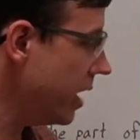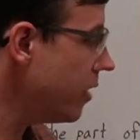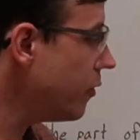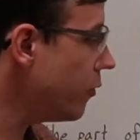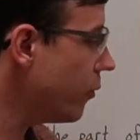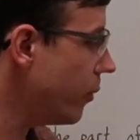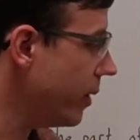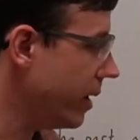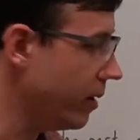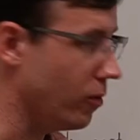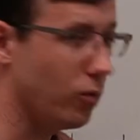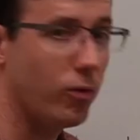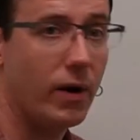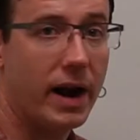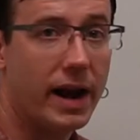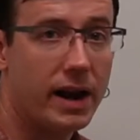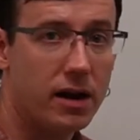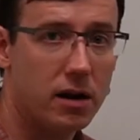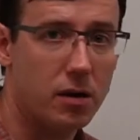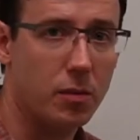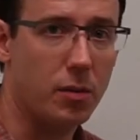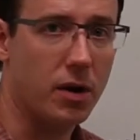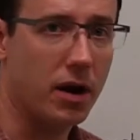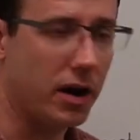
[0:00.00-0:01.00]
if we
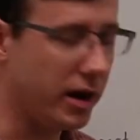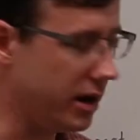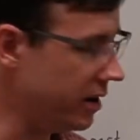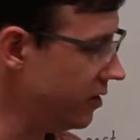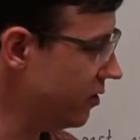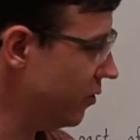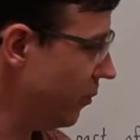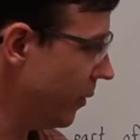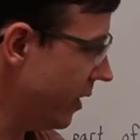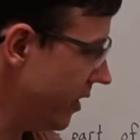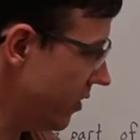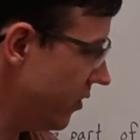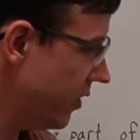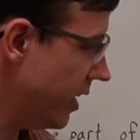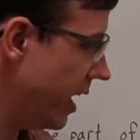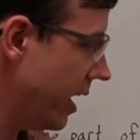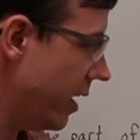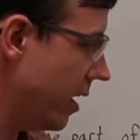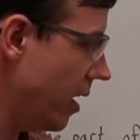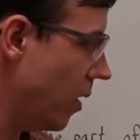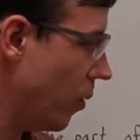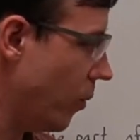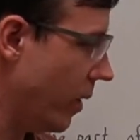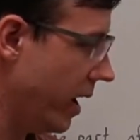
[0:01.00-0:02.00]
randomized which
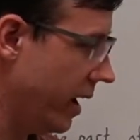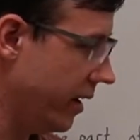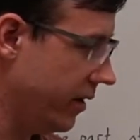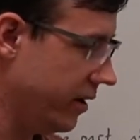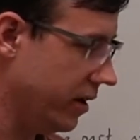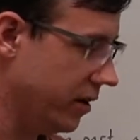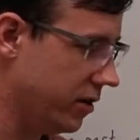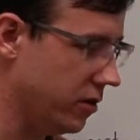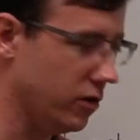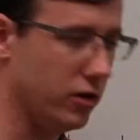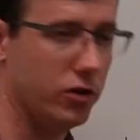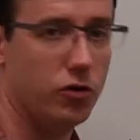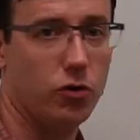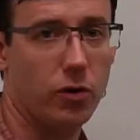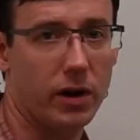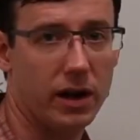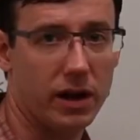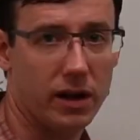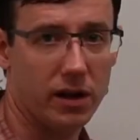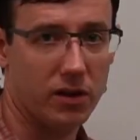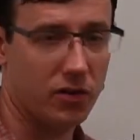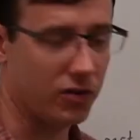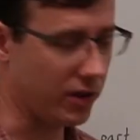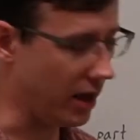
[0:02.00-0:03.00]
data went into the
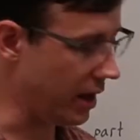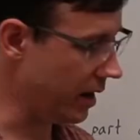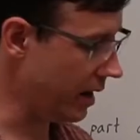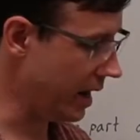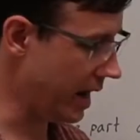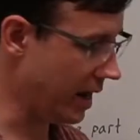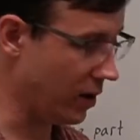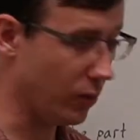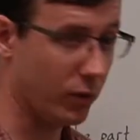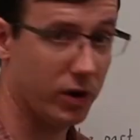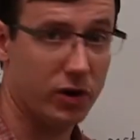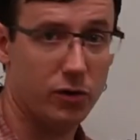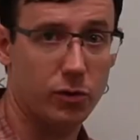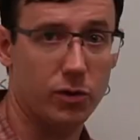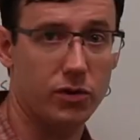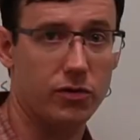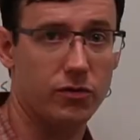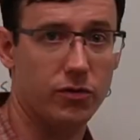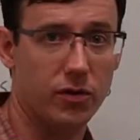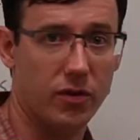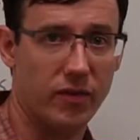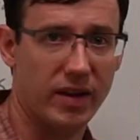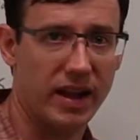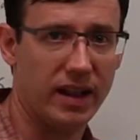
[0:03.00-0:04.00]
training set and which was
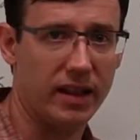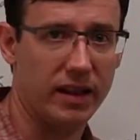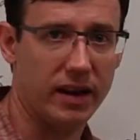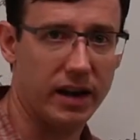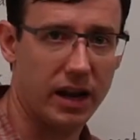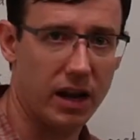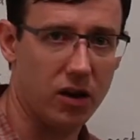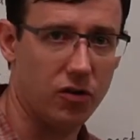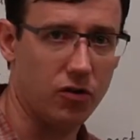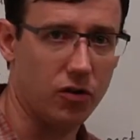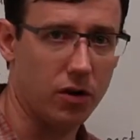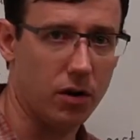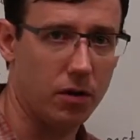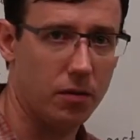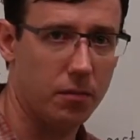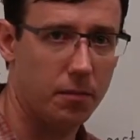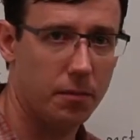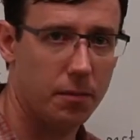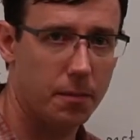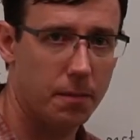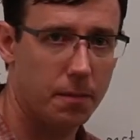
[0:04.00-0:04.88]
for validation.